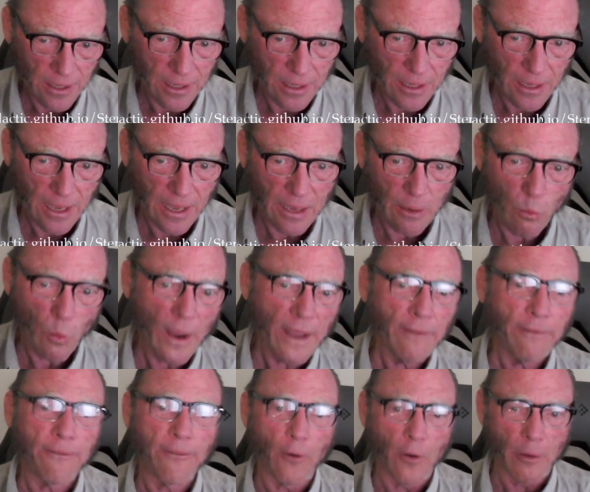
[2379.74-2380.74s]
a
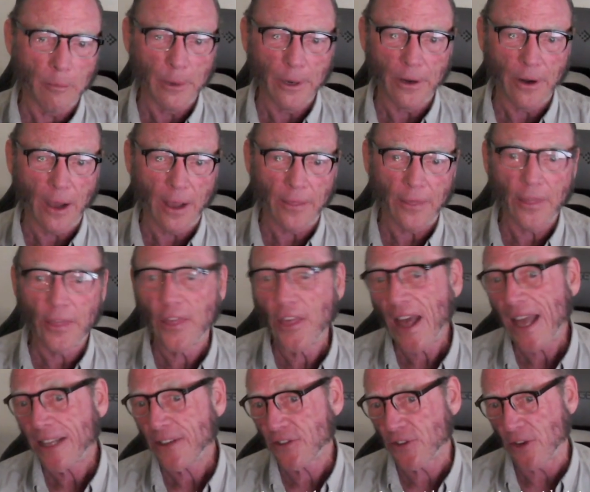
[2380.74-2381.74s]
waveform or not?
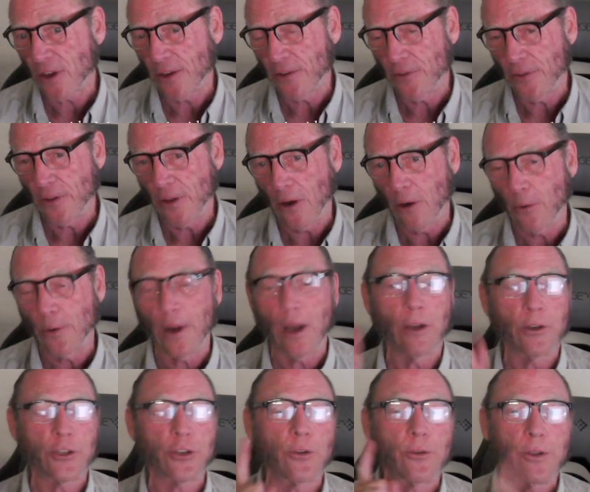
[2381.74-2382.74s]
That's unknown. I'll
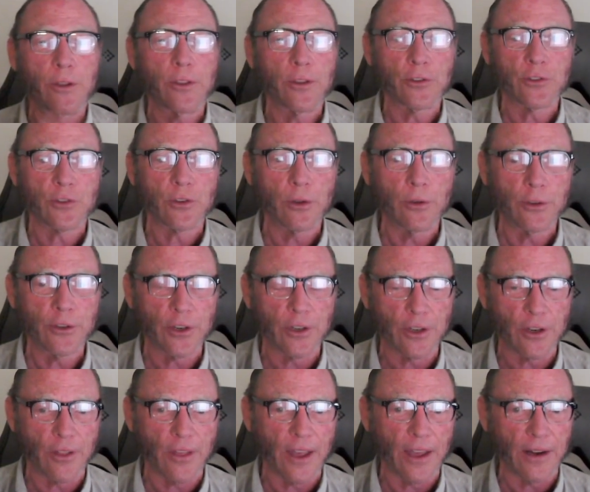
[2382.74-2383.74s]
show you the solution
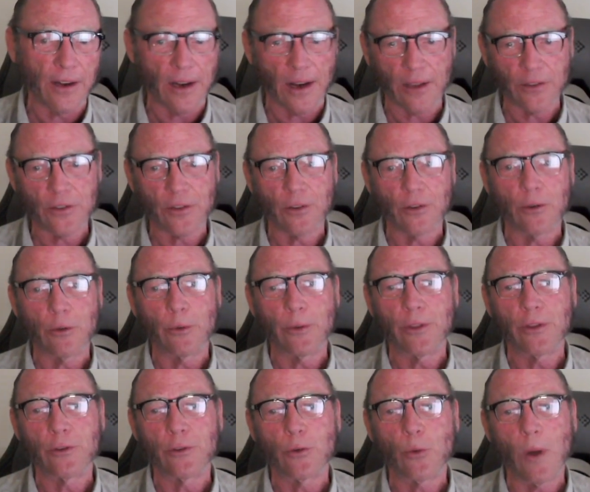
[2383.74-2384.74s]
to that. It has to do with
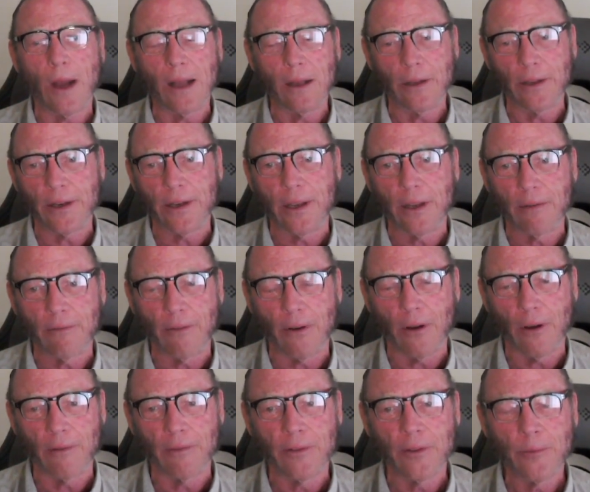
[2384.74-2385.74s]
the duality
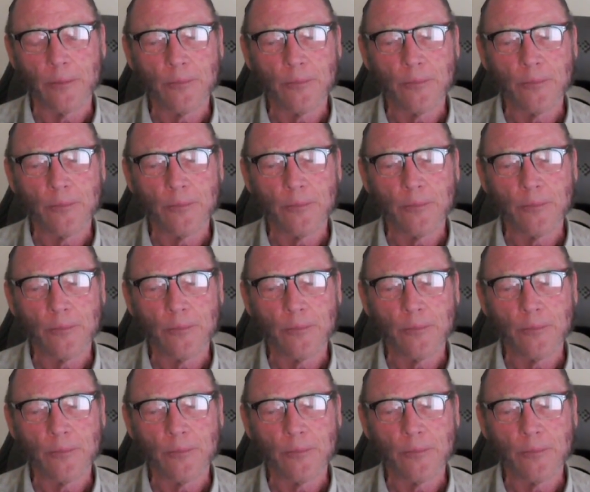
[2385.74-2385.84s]
involved.